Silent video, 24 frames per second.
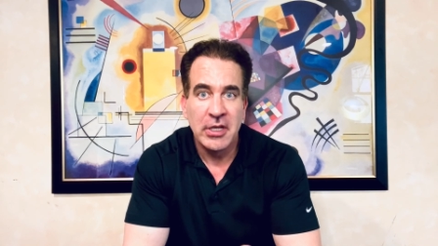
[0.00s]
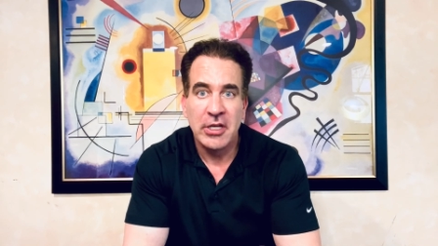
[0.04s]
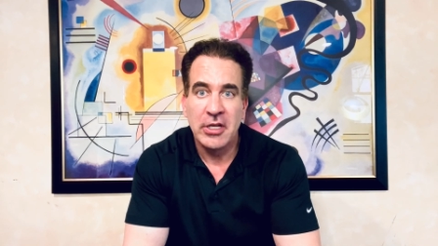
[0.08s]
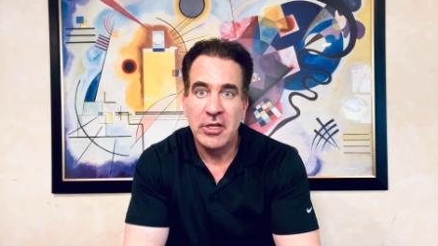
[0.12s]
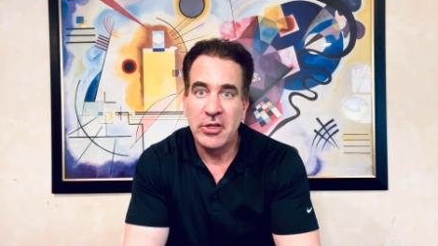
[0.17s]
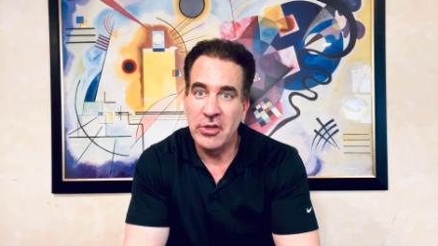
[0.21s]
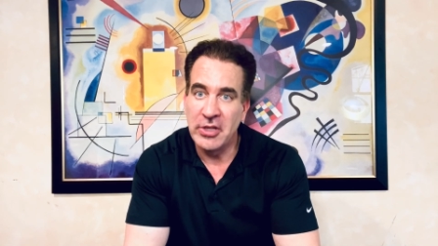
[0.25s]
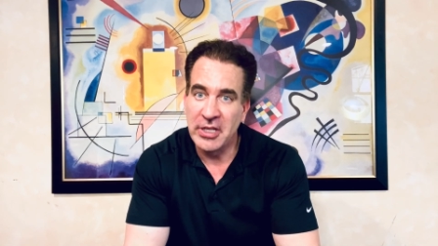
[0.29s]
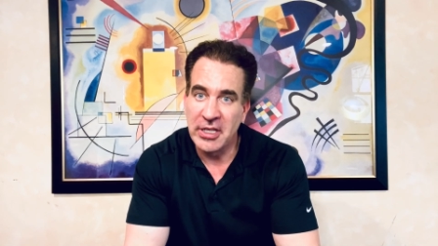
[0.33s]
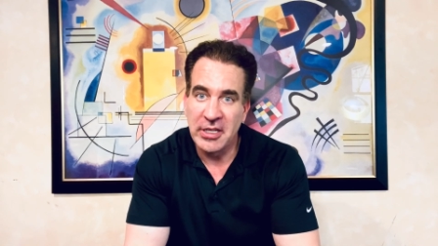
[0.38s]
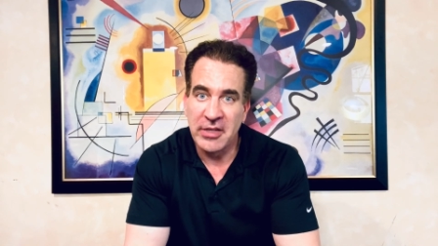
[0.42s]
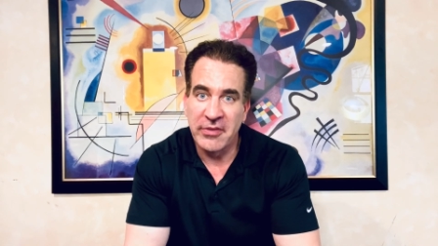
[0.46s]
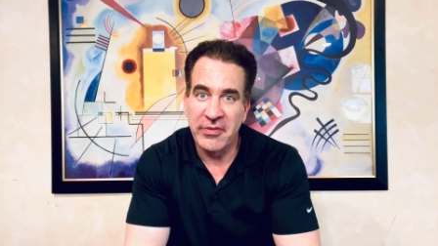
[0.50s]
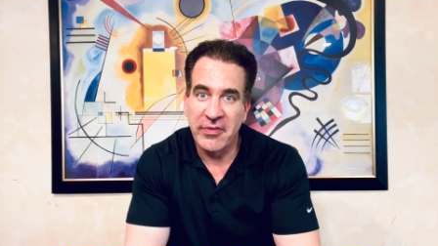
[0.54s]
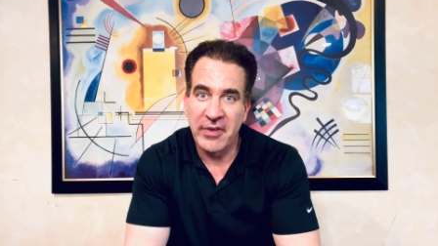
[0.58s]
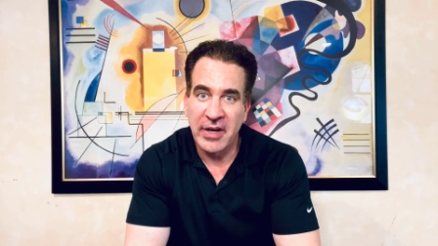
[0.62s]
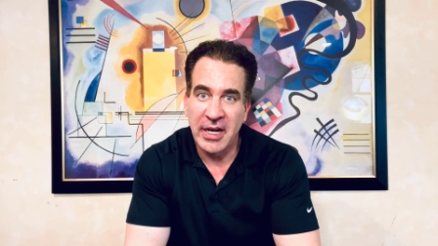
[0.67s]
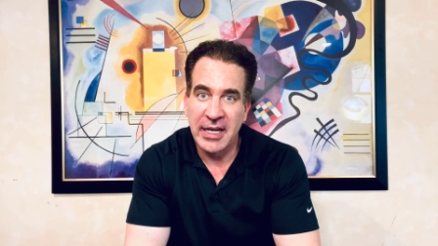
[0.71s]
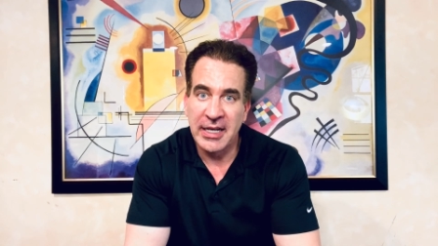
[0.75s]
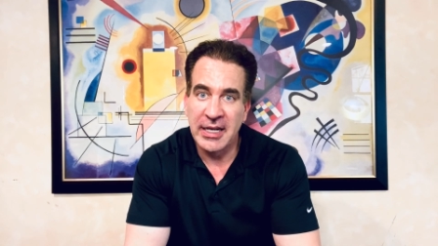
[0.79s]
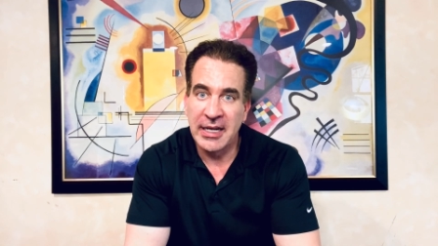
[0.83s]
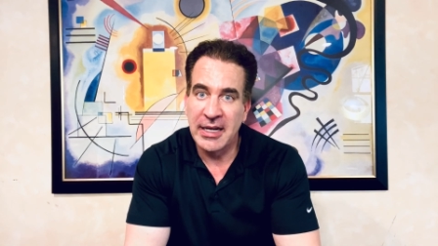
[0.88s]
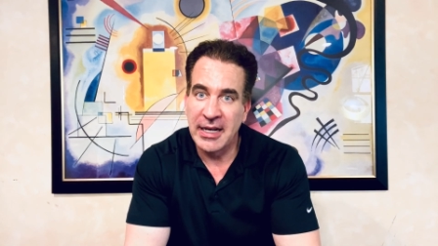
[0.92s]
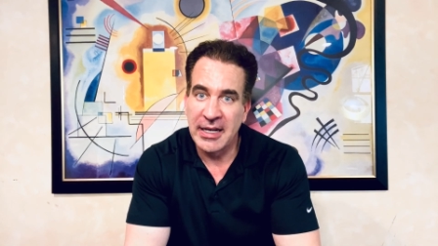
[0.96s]
You need to
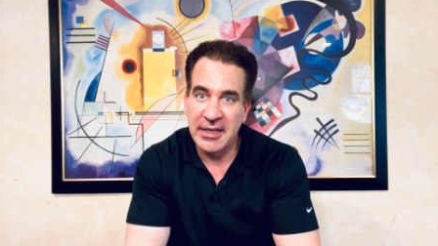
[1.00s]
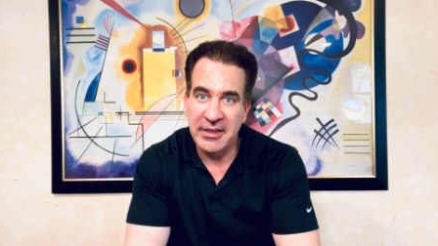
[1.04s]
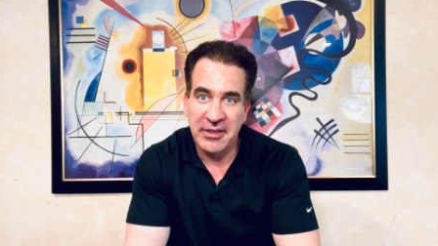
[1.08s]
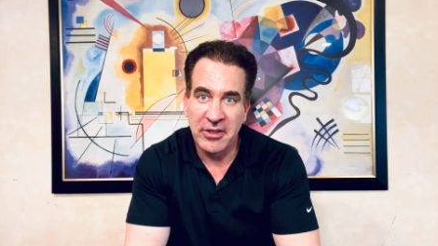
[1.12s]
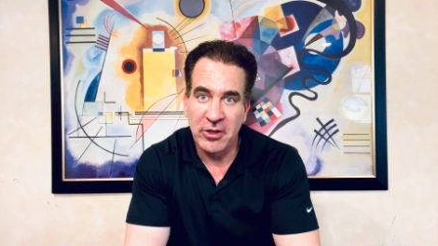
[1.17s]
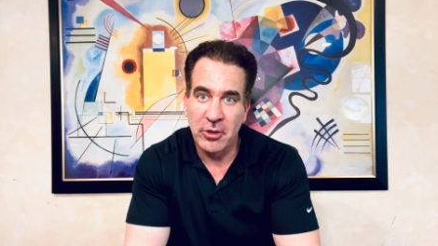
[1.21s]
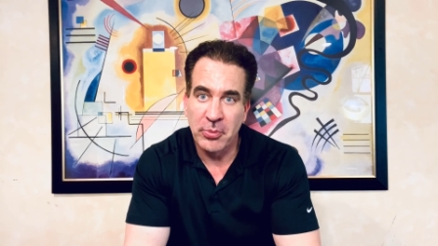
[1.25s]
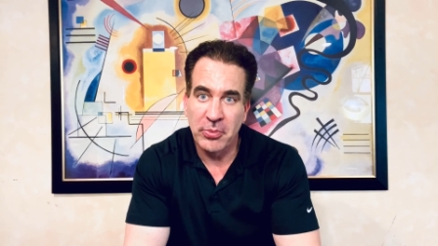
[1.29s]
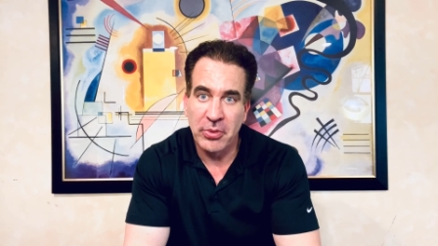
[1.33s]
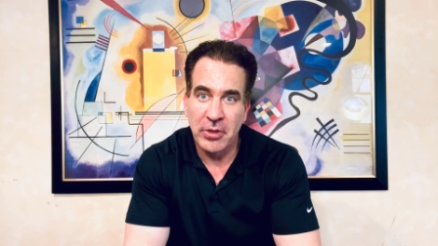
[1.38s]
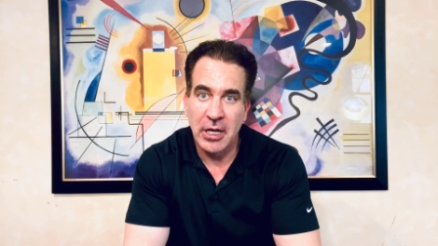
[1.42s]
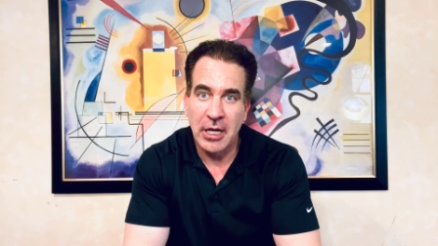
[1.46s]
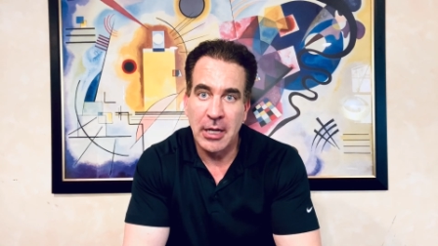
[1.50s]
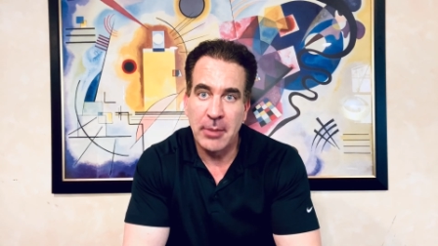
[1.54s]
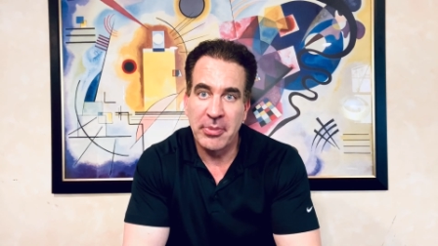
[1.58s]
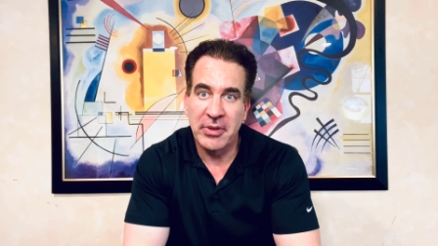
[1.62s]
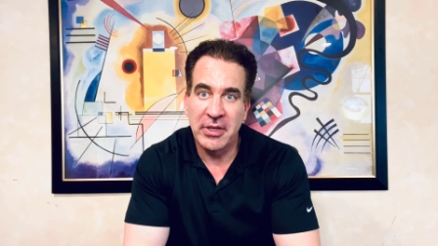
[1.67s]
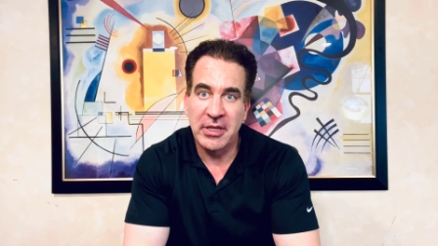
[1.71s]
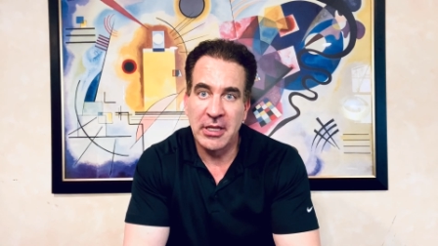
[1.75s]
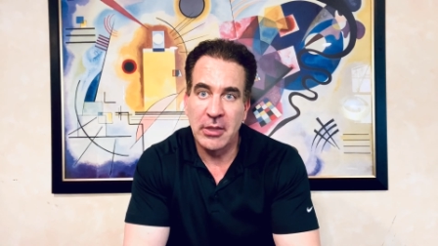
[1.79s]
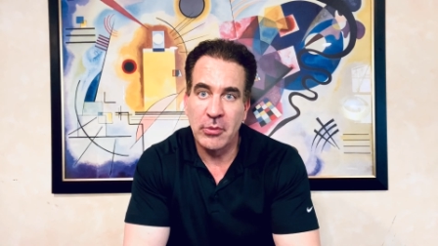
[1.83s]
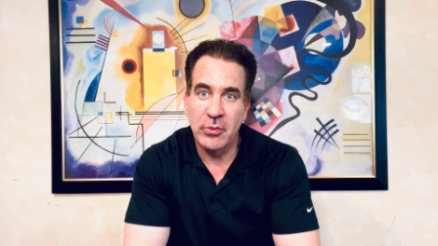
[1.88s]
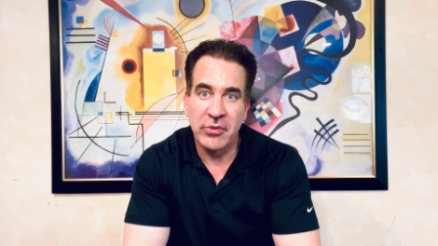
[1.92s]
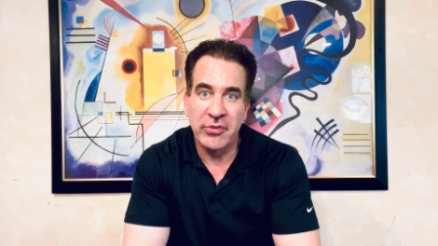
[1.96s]
find an ideal property
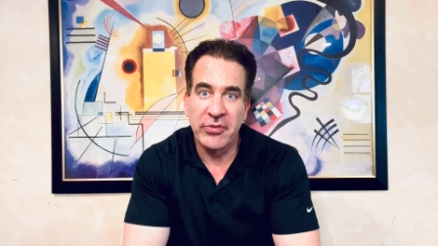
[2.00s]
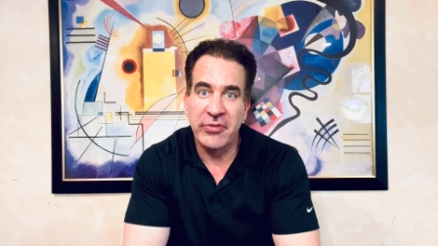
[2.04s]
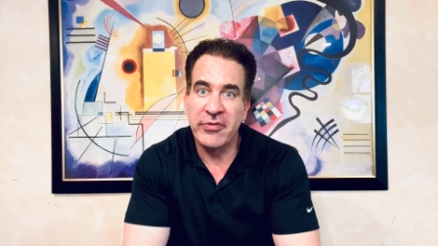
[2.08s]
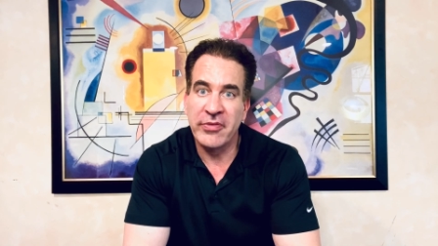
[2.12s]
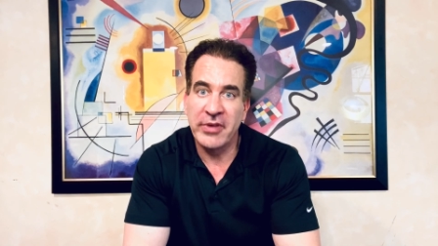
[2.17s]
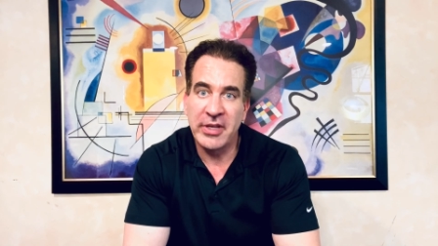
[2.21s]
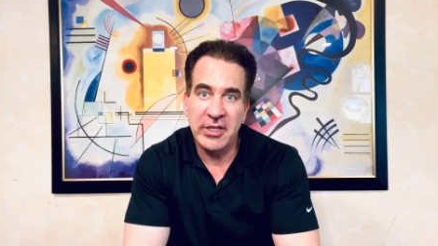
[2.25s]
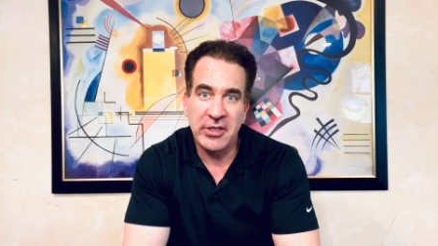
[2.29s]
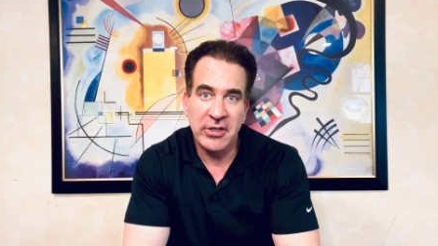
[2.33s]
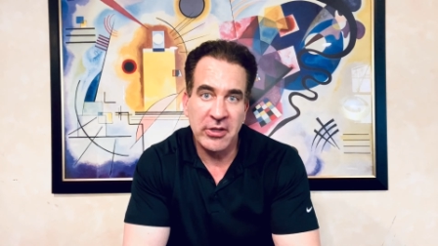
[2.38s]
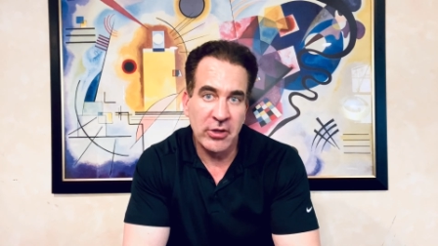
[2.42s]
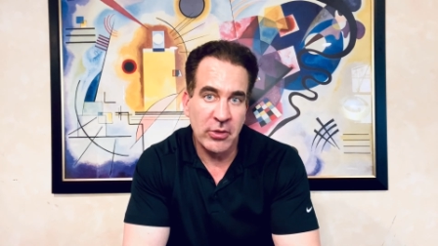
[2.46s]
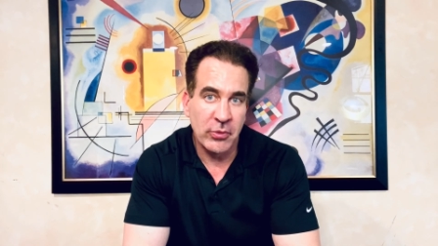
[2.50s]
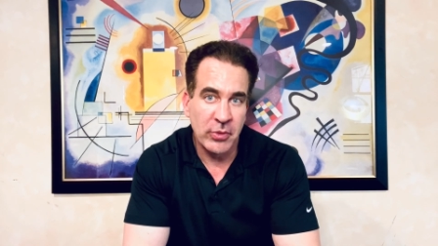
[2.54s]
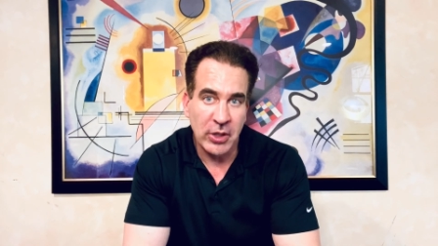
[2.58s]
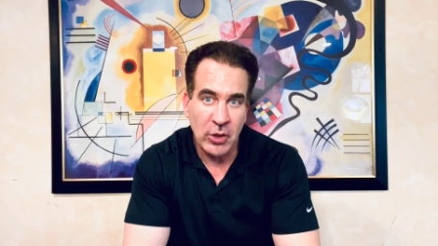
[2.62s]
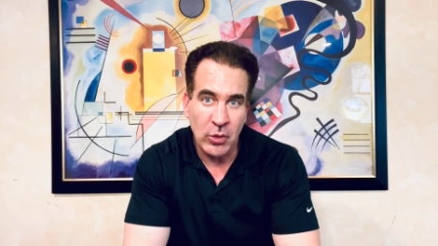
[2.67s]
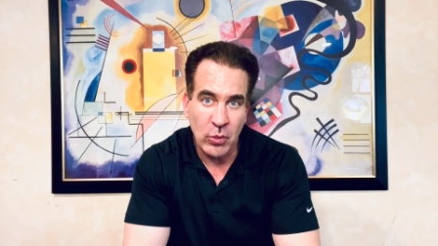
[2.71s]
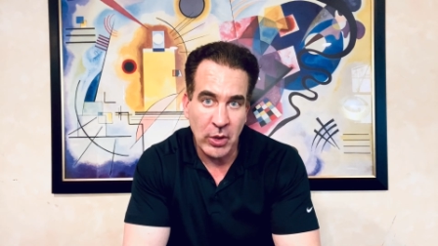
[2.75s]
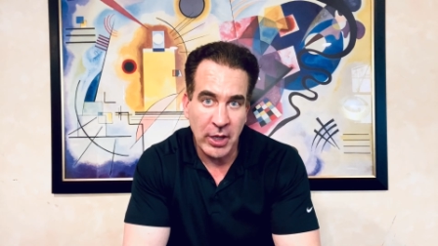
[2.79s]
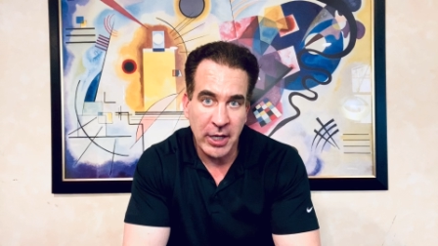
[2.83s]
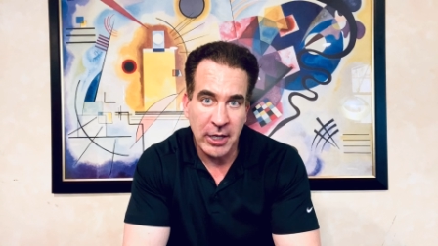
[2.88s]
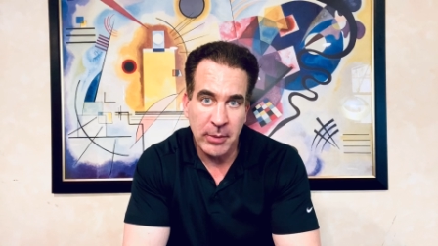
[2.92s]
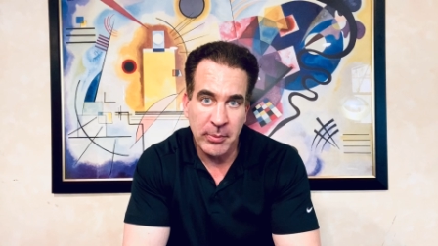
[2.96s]
that will fit your
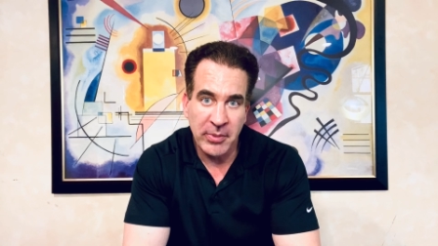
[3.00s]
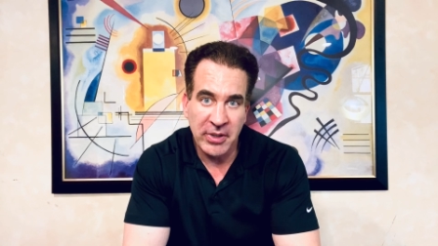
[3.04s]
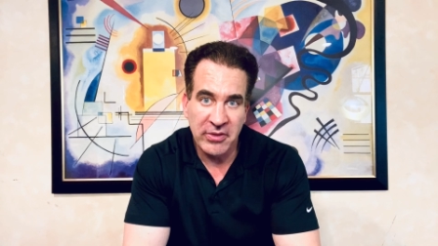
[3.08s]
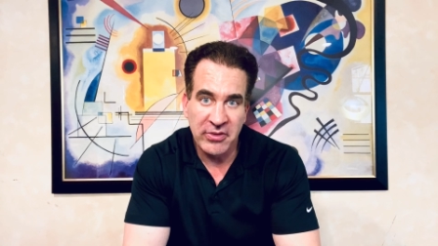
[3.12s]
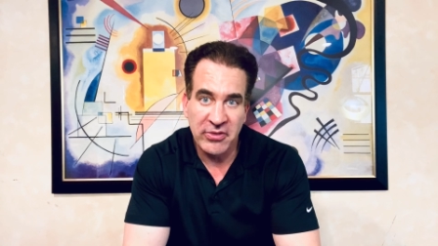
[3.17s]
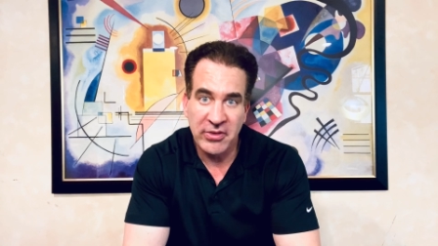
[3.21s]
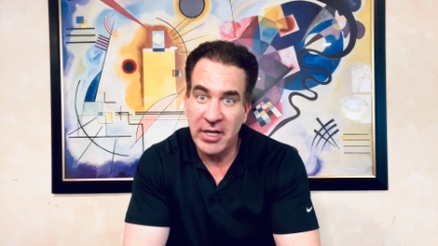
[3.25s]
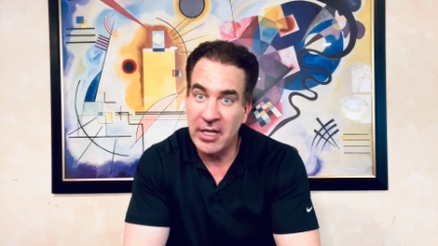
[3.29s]
requirements